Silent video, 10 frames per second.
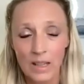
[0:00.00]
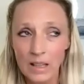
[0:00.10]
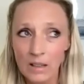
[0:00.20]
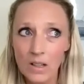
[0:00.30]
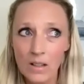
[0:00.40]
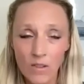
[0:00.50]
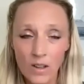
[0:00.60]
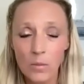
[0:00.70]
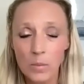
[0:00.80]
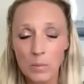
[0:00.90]
even if
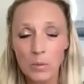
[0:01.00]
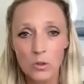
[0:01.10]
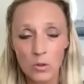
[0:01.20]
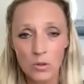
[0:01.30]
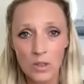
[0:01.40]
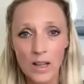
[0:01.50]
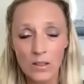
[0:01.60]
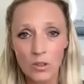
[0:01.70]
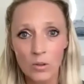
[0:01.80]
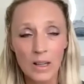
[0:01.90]
other people choose not
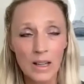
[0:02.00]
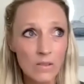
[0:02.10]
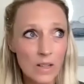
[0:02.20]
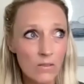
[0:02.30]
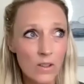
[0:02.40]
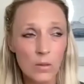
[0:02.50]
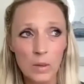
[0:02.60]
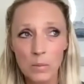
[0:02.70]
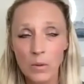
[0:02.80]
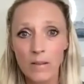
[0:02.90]
to, even if other
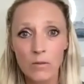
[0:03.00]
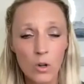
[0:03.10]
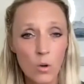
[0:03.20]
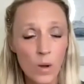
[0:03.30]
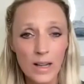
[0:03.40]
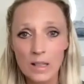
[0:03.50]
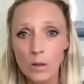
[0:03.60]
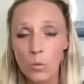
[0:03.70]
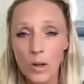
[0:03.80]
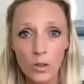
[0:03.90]
people have no
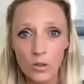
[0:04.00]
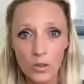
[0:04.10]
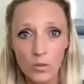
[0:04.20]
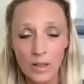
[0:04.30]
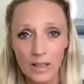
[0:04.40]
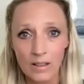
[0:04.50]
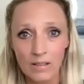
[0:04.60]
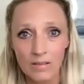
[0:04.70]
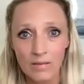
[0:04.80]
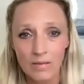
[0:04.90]
idea what you're doing,
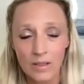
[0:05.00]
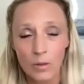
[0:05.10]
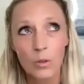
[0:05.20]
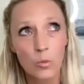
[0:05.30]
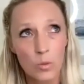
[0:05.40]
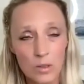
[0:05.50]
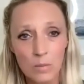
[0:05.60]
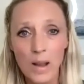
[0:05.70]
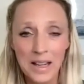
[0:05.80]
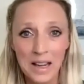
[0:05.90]
which was
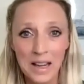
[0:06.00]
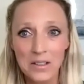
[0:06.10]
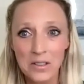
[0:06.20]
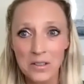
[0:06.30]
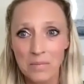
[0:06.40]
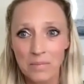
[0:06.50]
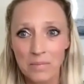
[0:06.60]
my case.